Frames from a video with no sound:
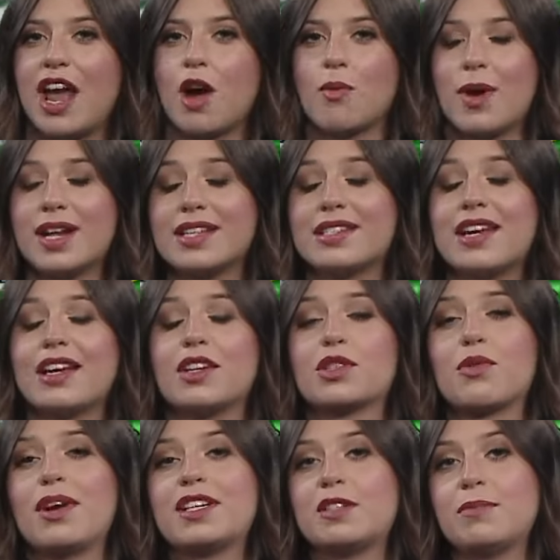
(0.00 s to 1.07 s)
Now Wednesday is
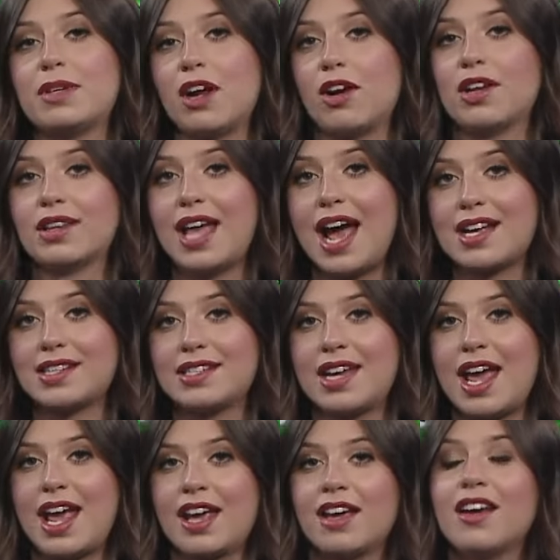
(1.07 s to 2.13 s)
going to be our last
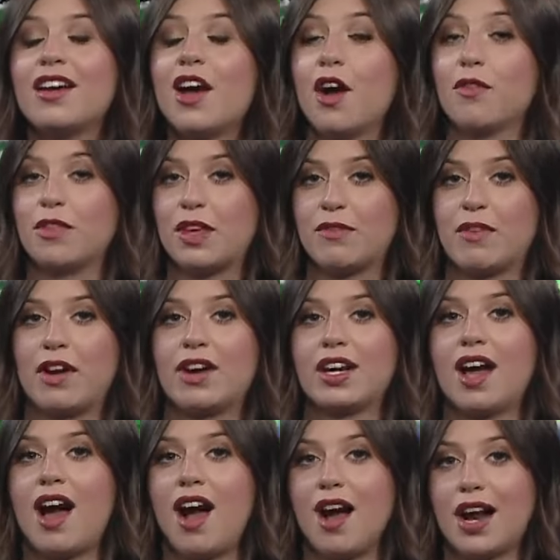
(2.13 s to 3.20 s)
day of the very
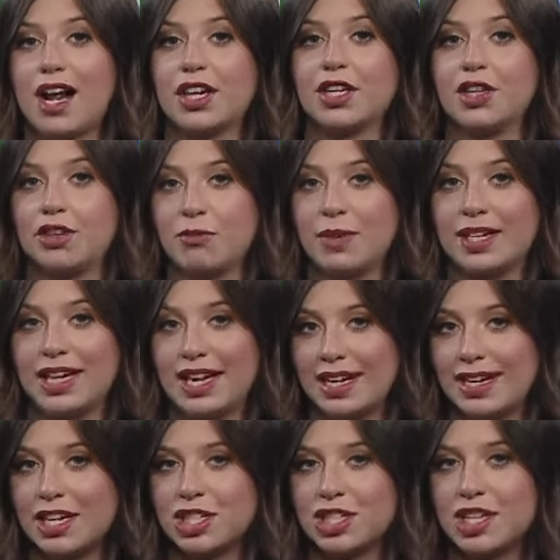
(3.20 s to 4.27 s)
hot and humid
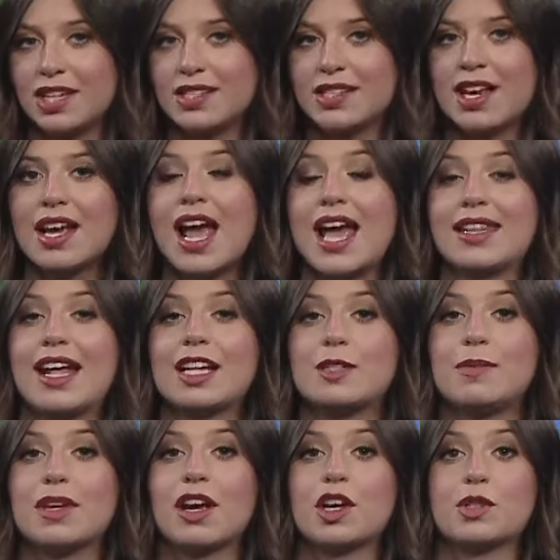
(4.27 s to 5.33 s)
conditions, and that's
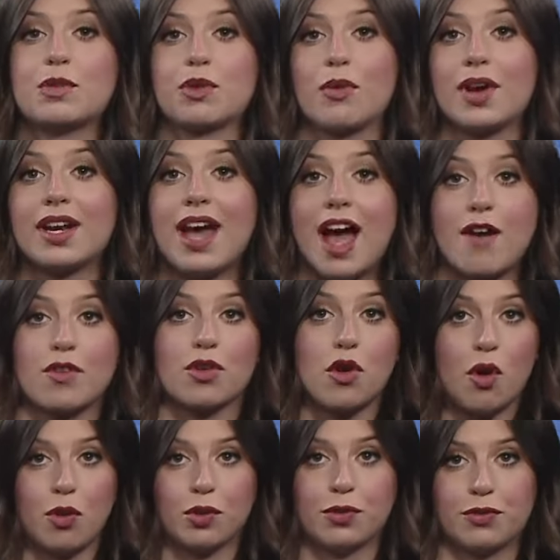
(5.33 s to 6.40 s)
because we're going to have a
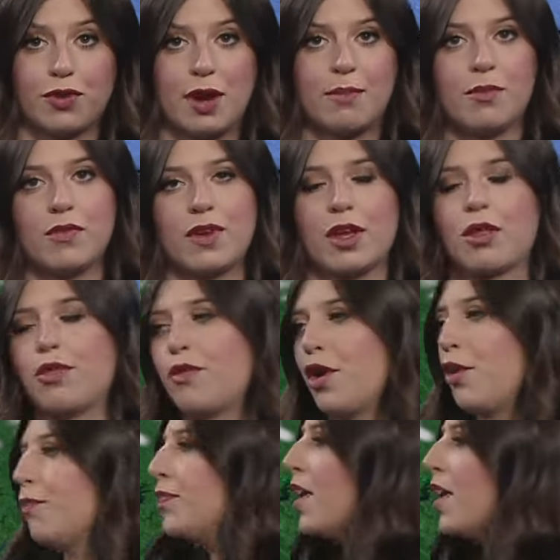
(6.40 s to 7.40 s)
cold front moving through.